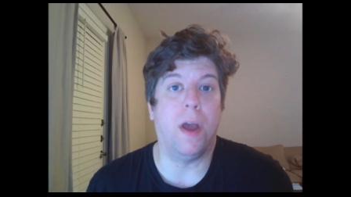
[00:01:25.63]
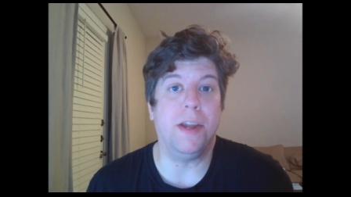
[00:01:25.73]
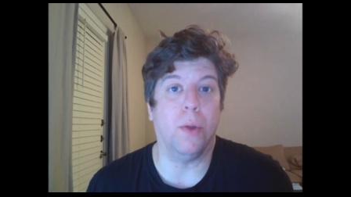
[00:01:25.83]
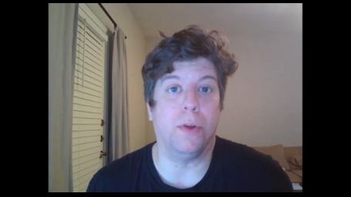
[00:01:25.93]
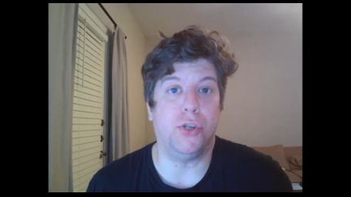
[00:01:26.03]

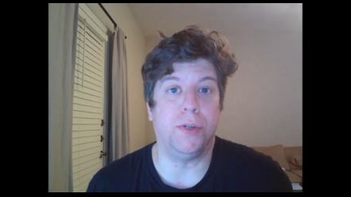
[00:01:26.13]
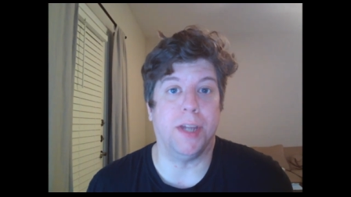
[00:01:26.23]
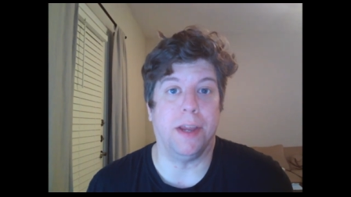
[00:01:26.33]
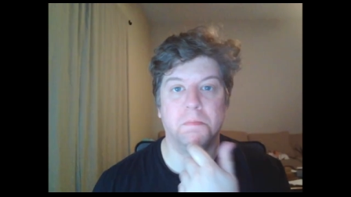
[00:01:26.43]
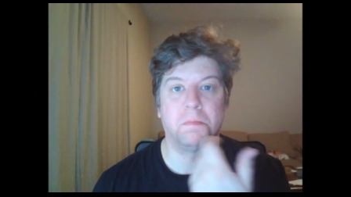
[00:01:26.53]
idea what you
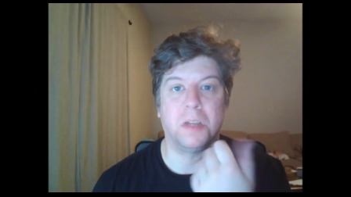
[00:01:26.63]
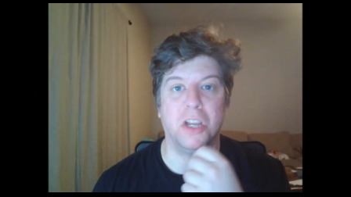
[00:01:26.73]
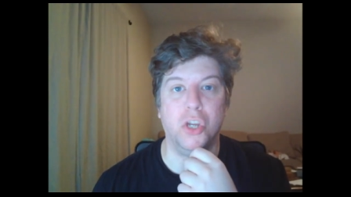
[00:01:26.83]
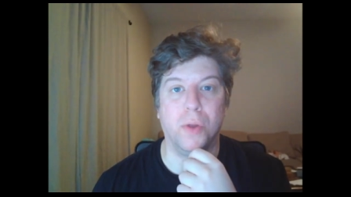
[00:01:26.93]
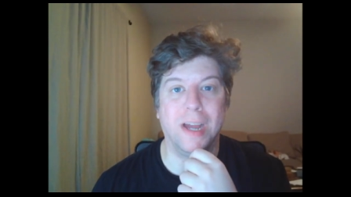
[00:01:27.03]
said. Can
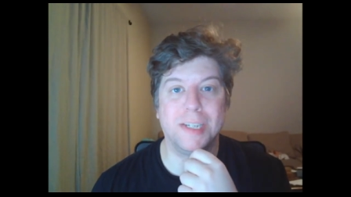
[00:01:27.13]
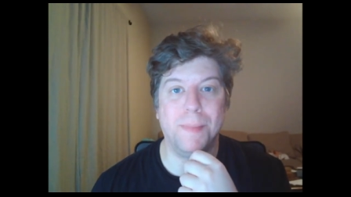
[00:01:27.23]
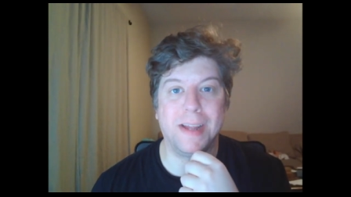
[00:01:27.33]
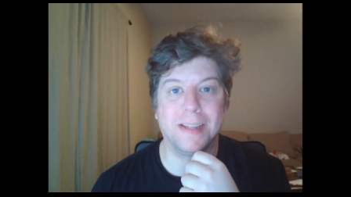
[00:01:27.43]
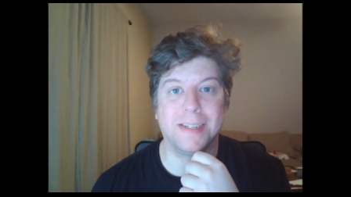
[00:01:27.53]
you guys
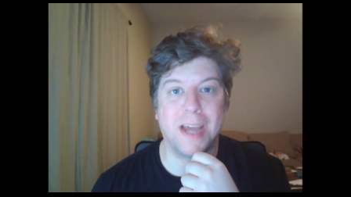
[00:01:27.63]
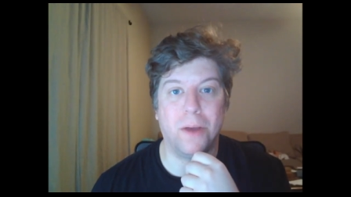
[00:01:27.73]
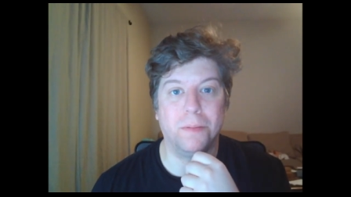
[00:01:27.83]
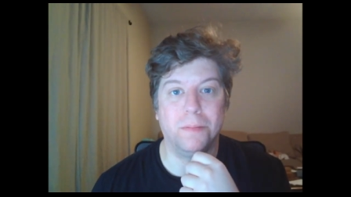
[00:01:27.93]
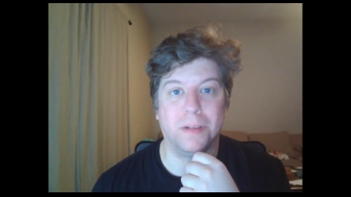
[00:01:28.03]
make this
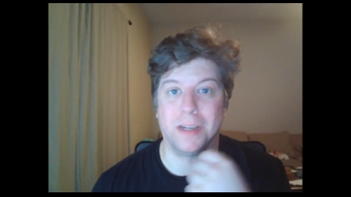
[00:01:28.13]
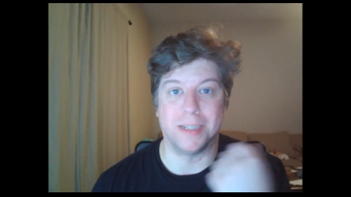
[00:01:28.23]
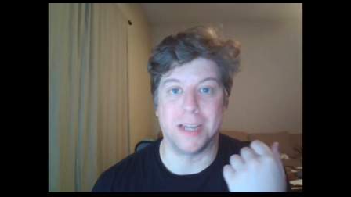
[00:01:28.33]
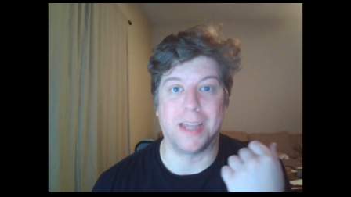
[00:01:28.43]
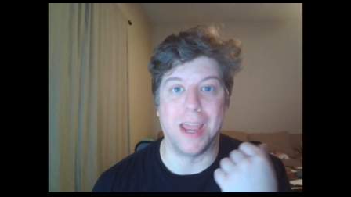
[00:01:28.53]
out? Because
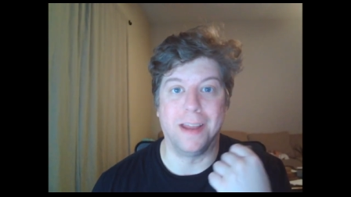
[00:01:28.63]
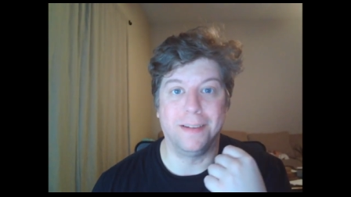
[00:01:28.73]
I can't.